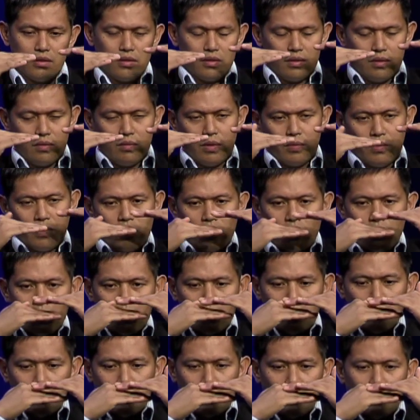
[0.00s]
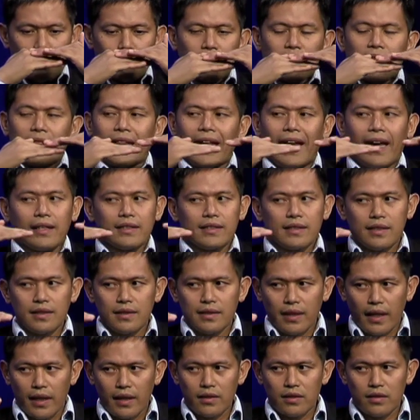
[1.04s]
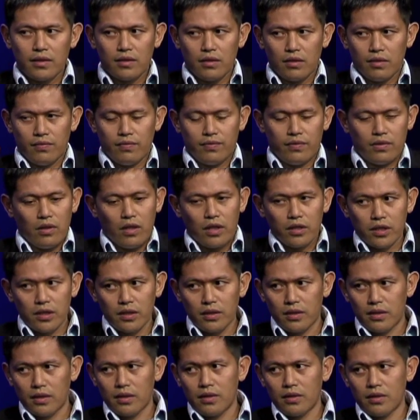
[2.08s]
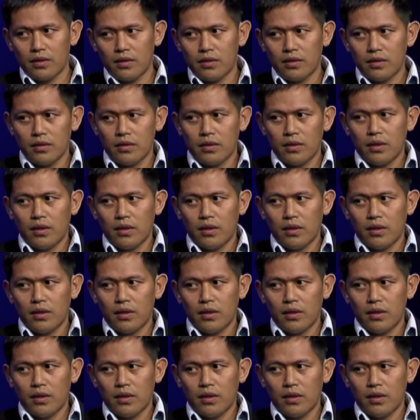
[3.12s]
what we call a relaxed state of consciousness,